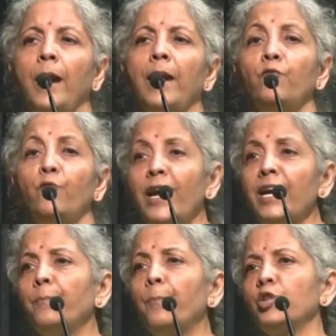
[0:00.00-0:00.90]
And
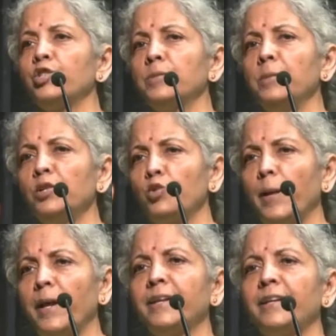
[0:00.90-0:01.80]
where possible to
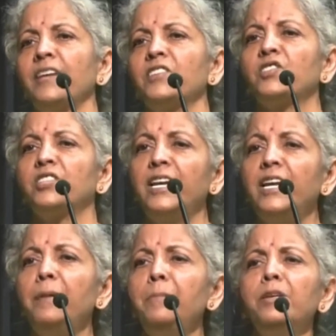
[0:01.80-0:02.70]
make it as
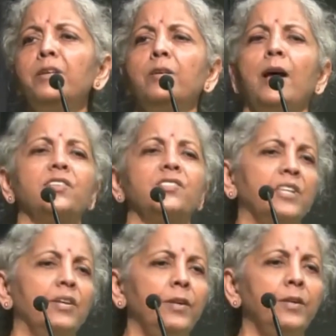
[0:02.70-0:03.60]
deemed
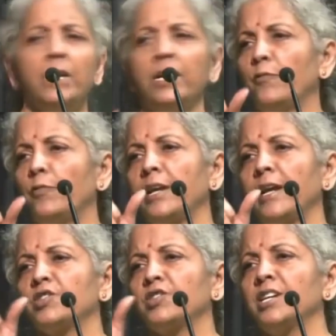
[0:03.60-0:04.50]
as given if it
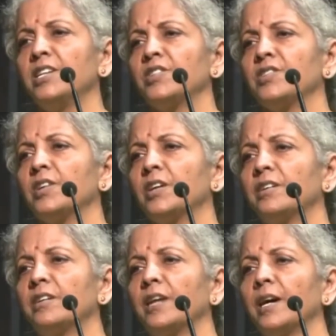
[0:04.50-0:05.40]
exceeds a
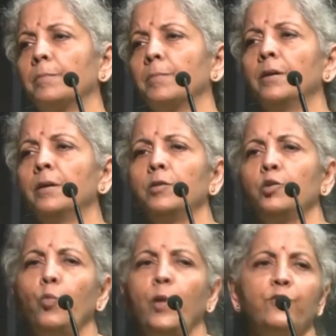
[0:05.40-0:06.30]
certain time.
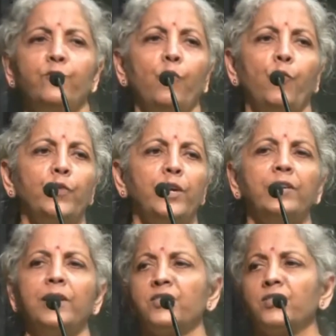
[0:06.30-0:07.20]
You wait for
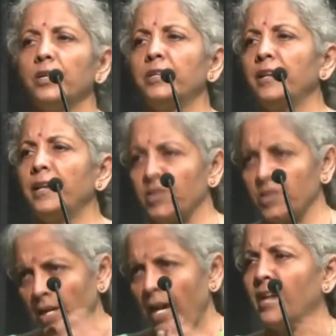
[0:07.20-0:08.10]
15 days, 30
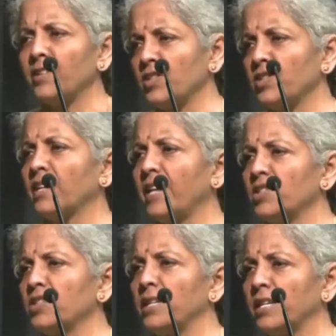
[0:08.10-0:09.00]
days, as is the
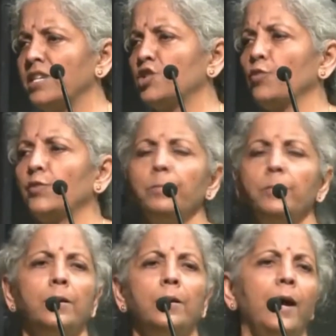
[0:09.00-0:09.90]
case in each of them.
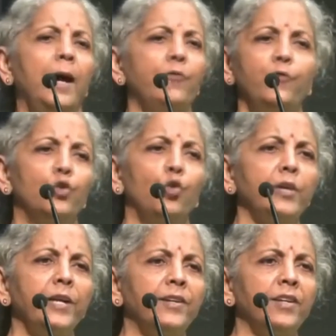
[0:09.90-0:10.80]
And if you
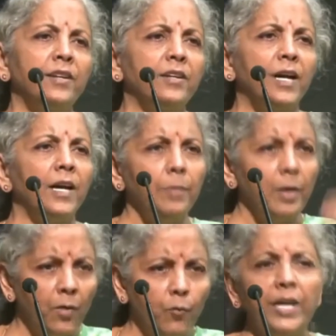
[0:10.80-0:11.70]
don't get it in time,
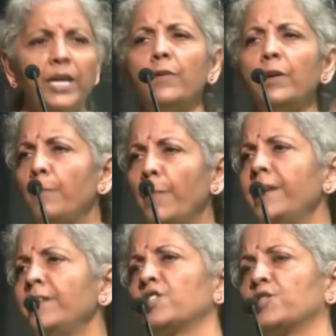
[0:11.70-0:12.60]
we even
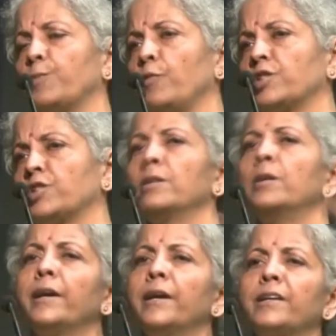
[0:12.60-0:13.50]
made this provision,
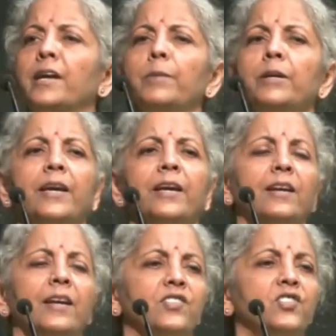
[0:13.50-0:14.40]
it can be
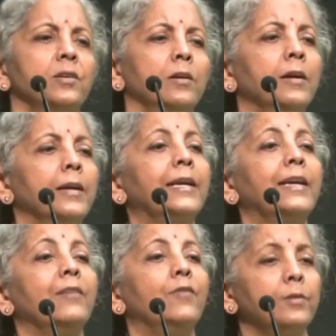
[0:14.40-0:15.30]
taken as
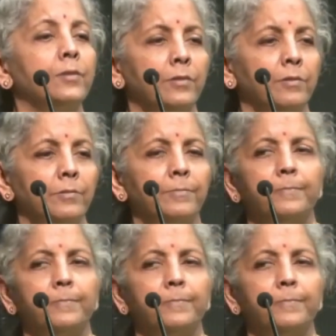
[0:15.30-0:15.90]
given.